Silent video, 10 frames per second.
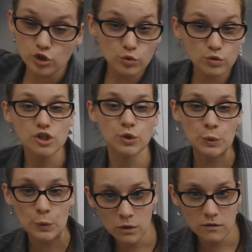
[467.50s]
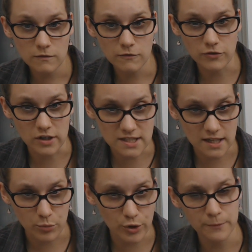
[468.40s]
due to, for
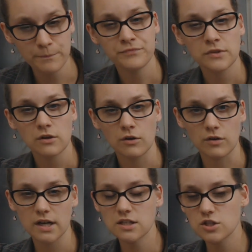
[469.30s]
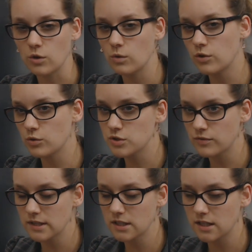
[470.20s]
example. All right, so those
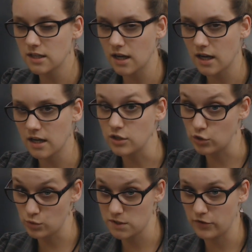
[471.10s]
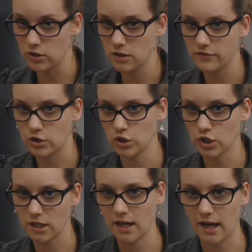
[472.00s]
are really useful if you're
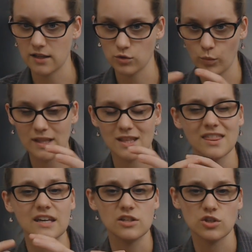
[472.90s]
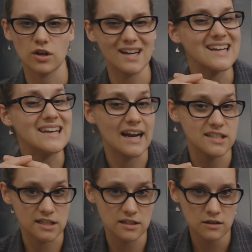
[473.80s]
looking at the way that things are
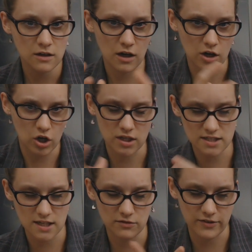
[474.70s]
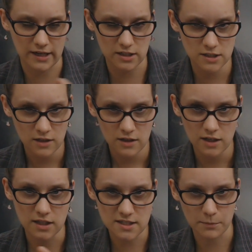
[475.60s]
connected, a cause and effect
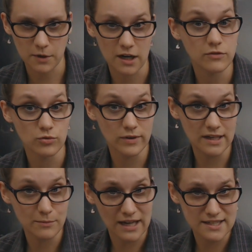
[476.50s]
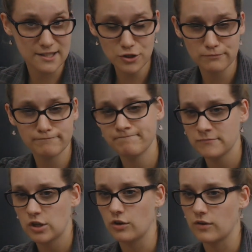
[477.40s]
in some kind of a reading passage.
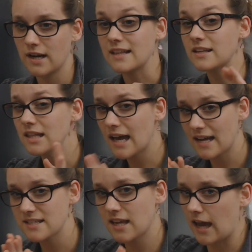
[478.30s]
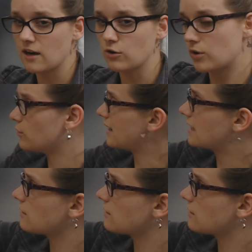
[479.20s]
All right, and the last category we